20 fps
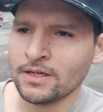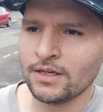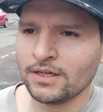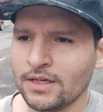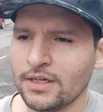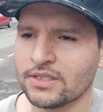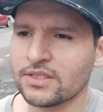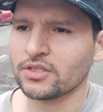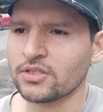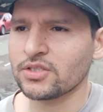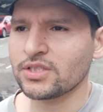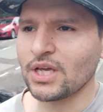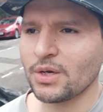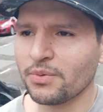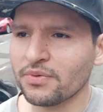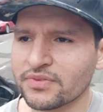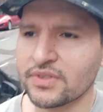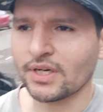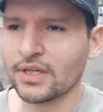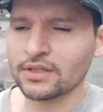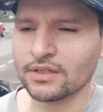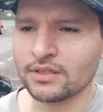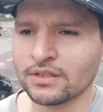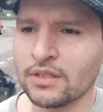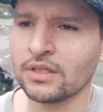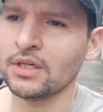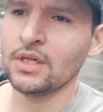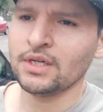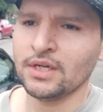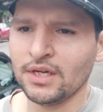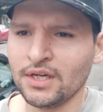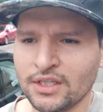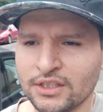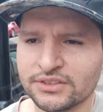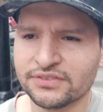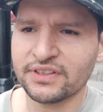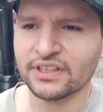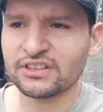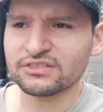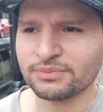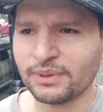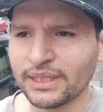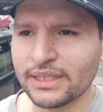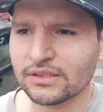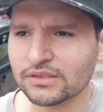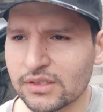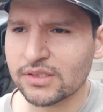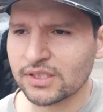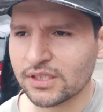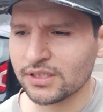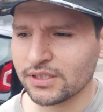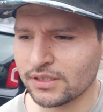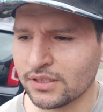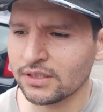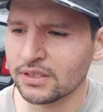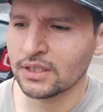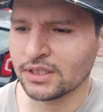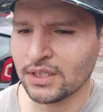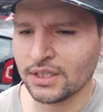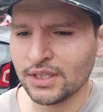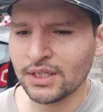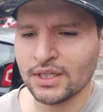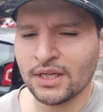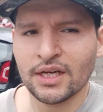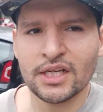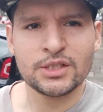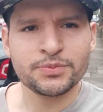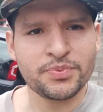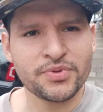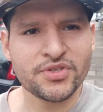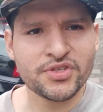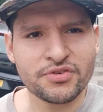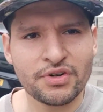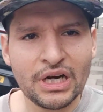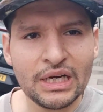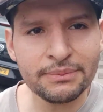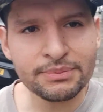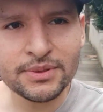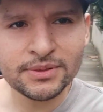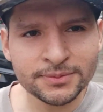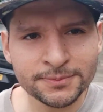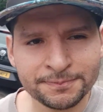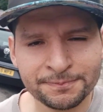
So today we've done 5 miles as prescribed.